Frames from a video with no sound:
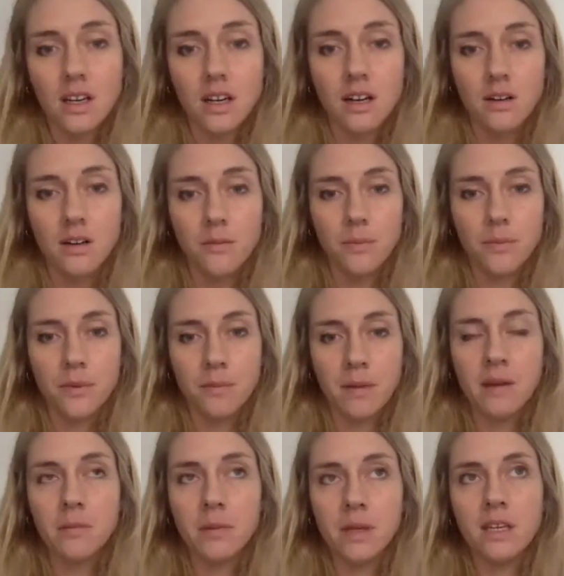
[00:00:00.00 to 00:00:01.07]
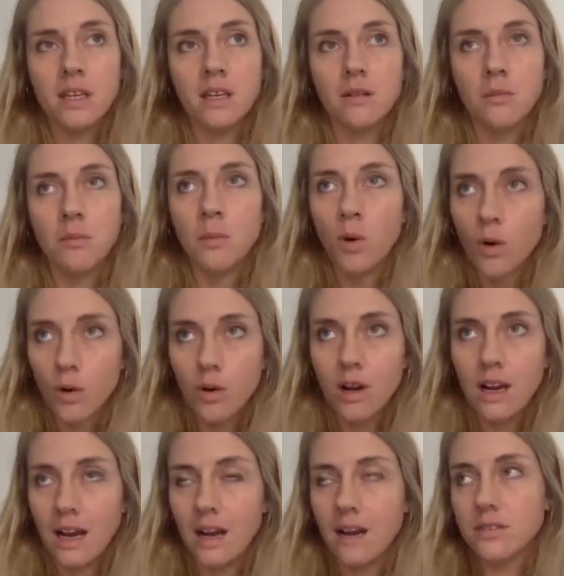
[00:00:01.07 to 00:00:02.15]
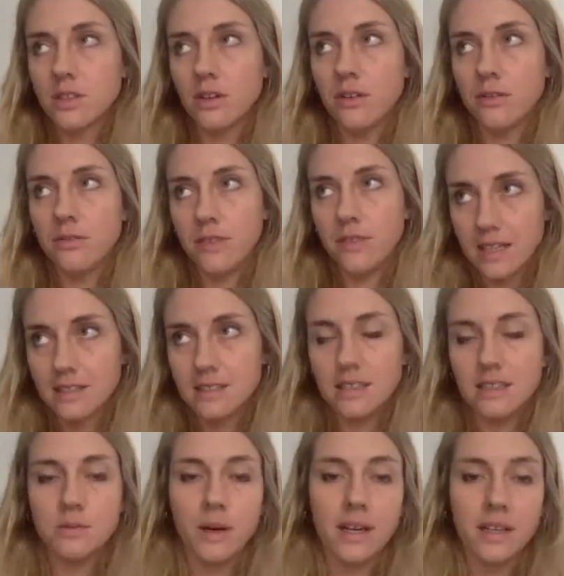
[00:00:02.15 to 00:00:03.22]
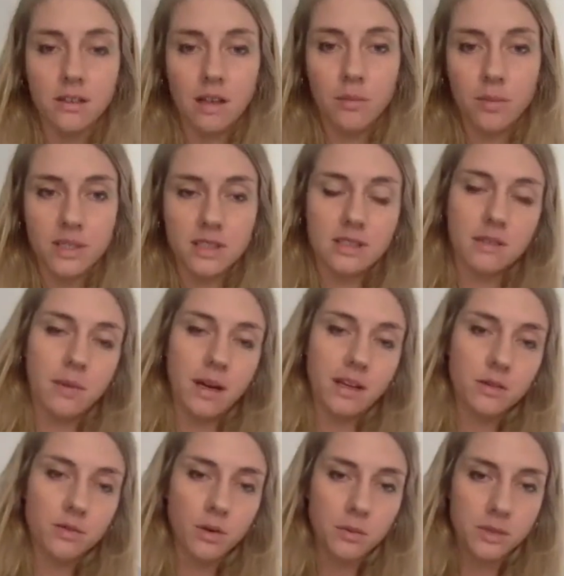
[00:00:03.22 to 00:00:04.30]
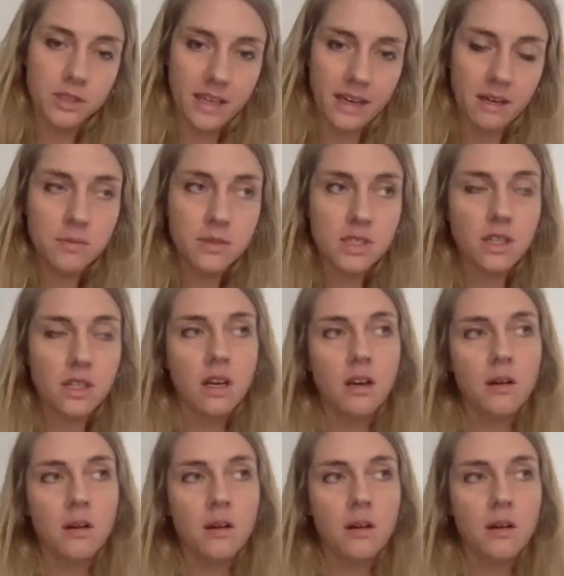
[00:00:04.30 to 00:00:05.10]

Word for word: Um, maybe more lives are affected by the Olympics than by the Roman Games.